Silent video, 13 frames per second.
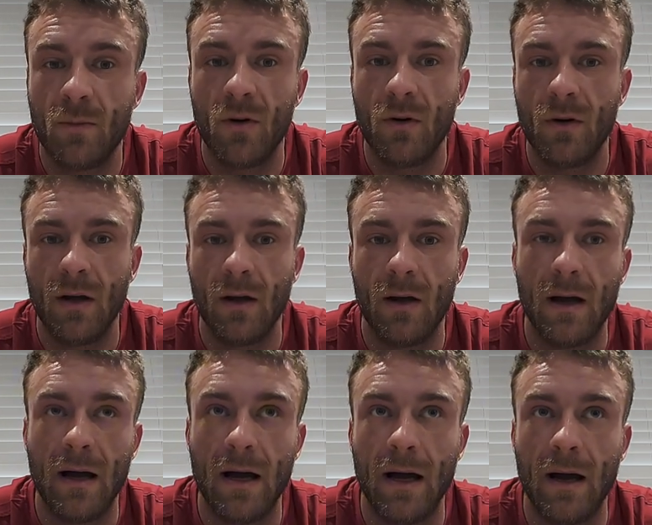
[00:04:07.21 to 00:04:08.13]
but
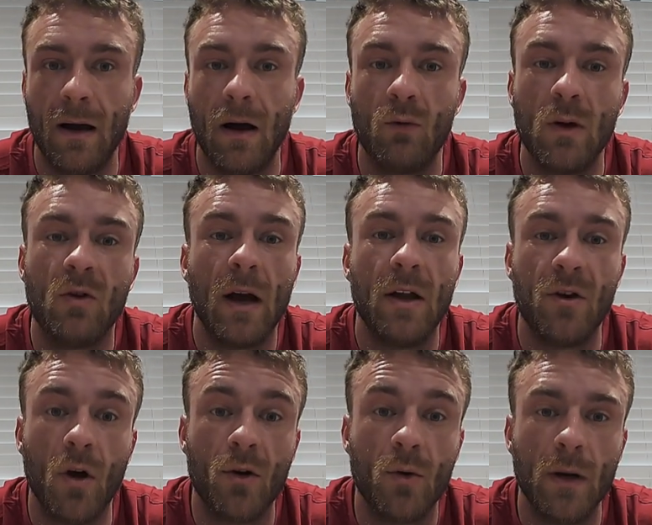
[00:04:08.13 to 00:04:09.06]
I regretted
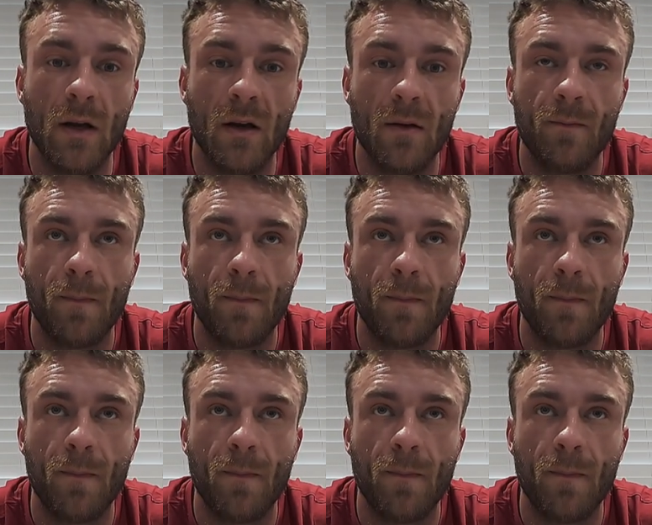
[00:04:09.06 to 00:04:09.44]
not doing it.